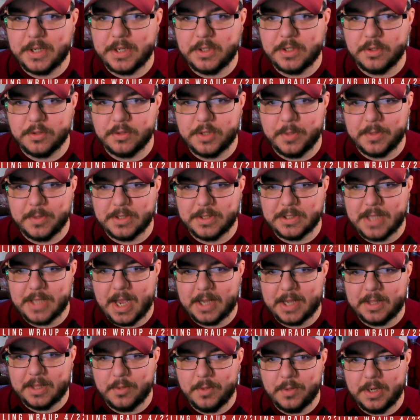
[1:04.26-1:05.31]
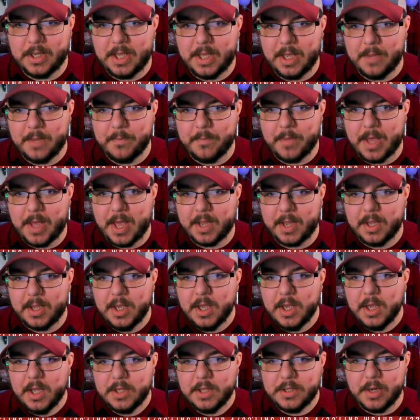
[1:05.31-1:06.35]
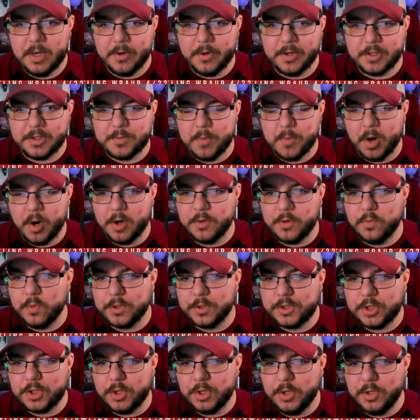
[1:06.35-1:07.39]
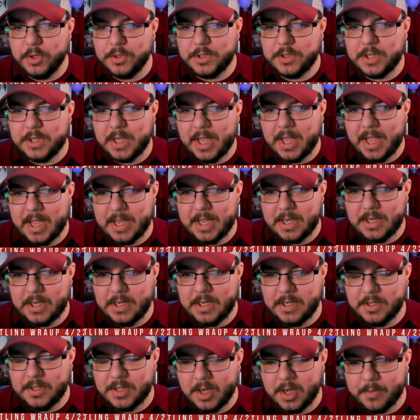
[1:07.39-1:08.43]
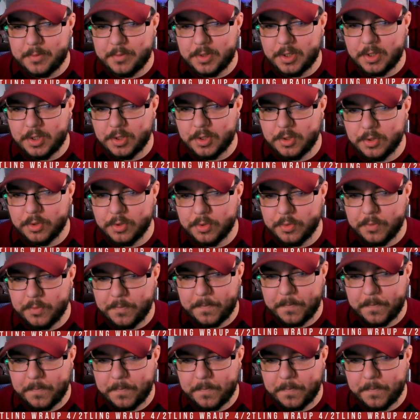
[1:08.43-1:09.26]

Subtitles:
They'll tell me exactly when he came back. Darius Martin returned to AEW